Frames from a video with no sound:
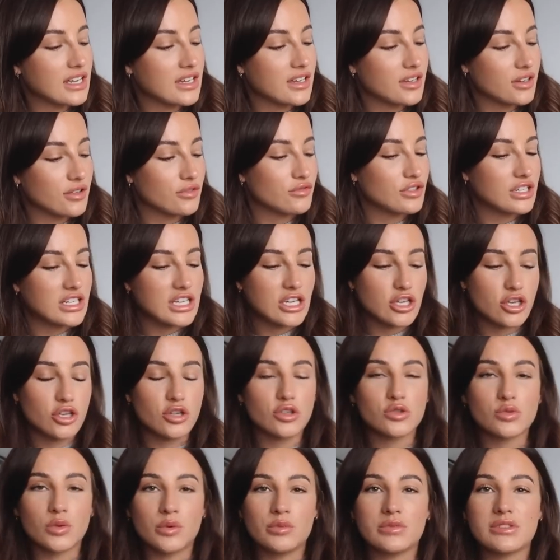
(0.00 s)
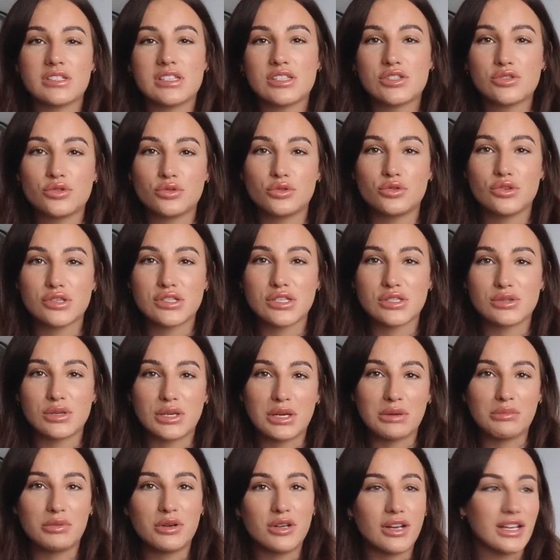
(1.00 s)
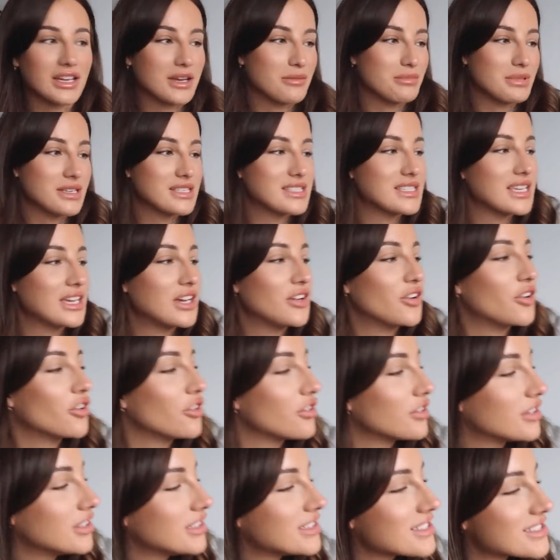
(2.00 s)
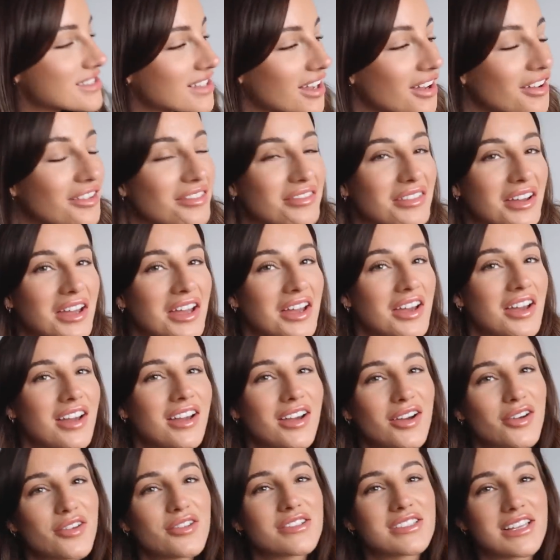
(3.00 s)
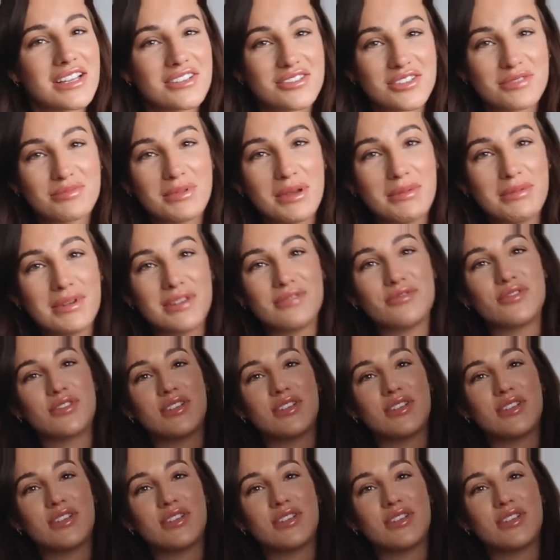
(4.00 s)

like a really cute one with a saucer so I can put like a biscuit on and stuff. Or is that just me being